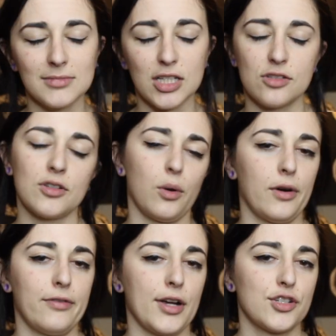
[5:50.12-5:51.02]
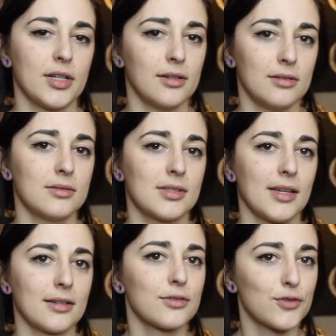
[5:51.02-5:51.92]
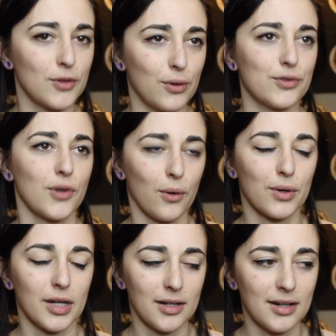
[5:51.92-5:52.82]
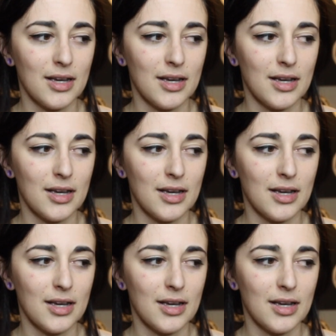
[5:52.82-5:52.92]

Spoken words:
it's so refreshing. It's like so good.